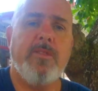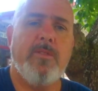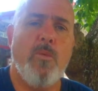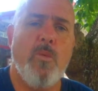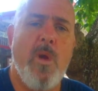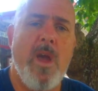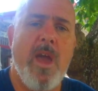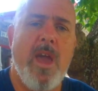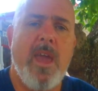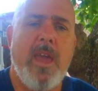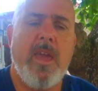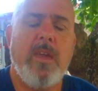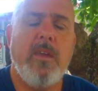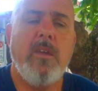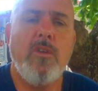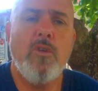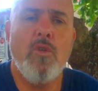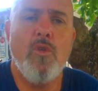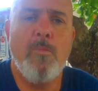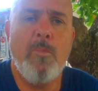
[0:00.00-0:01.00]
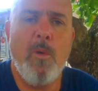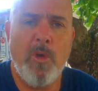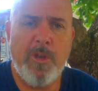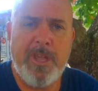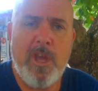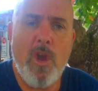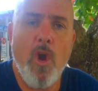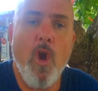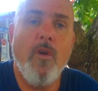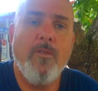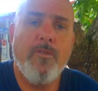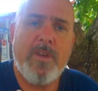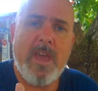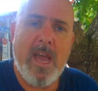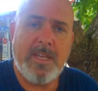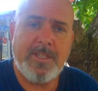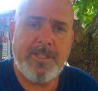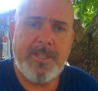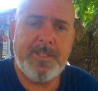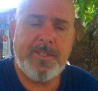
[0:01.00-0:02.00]
the way your body
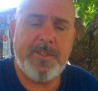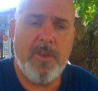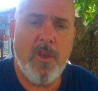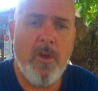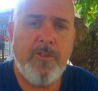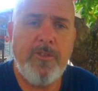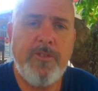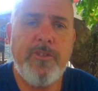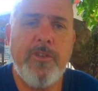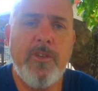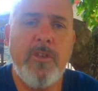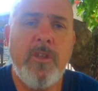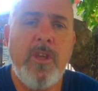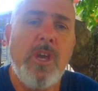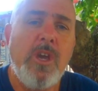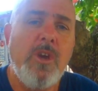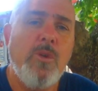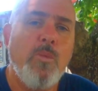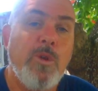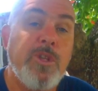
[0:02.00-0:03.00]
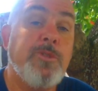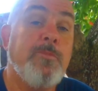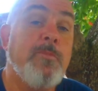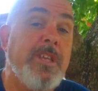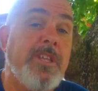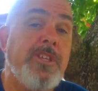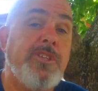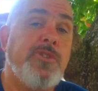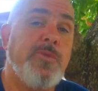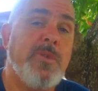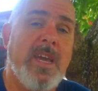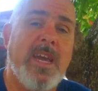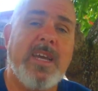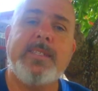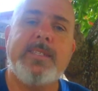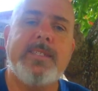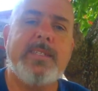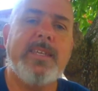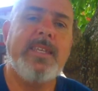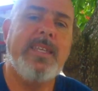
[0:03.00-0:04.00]
off-gasses the nitrogen, which means you
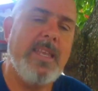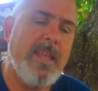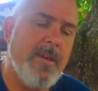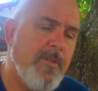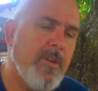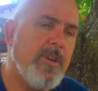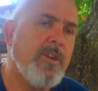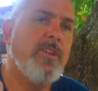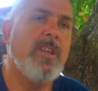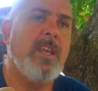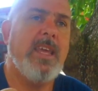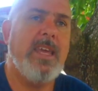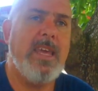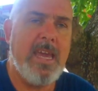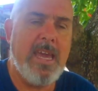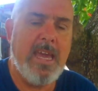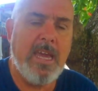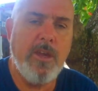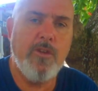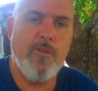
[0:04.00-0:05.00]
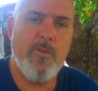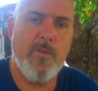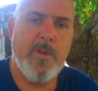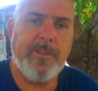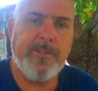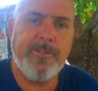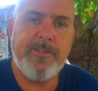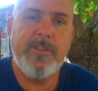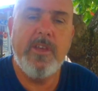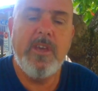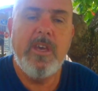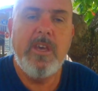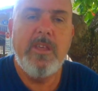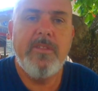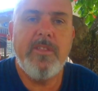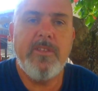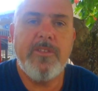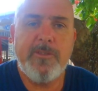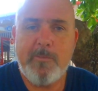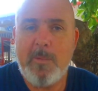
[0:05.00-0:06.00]
can significantly increase
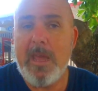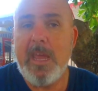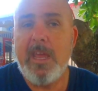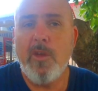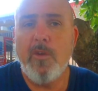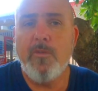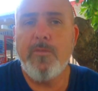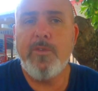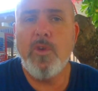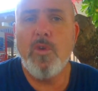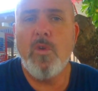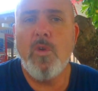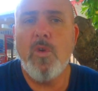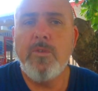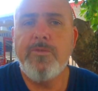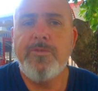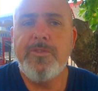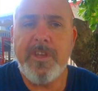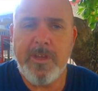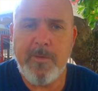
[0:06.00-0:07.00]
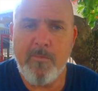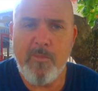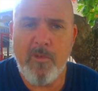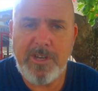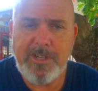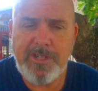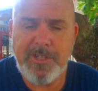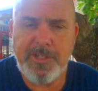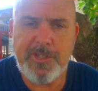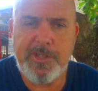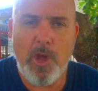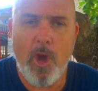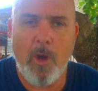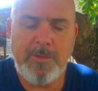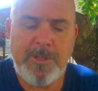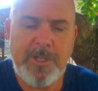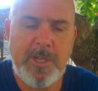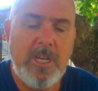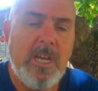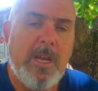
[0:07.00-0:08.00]
the speed of your decompression
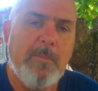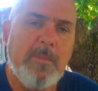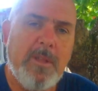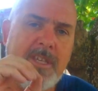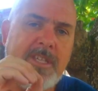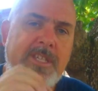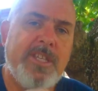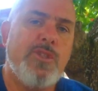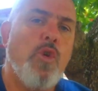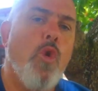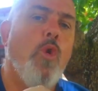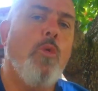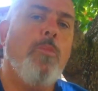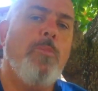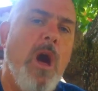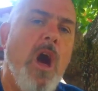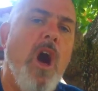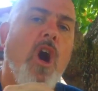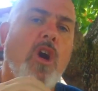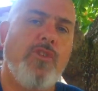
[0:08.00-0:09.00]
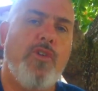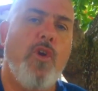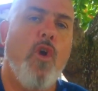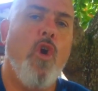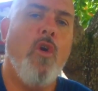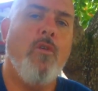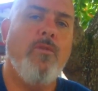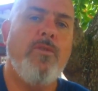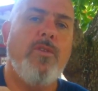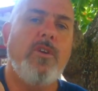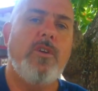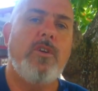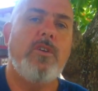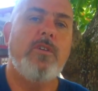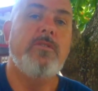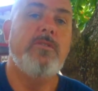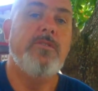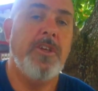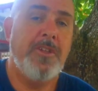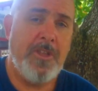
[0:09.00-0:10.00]
stops. But this is all part of
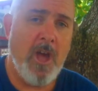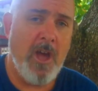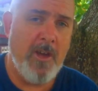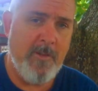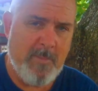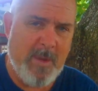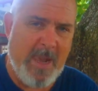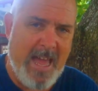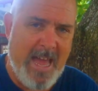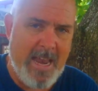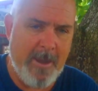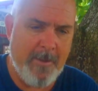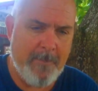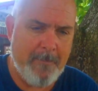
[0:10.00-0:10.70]
the dive plan.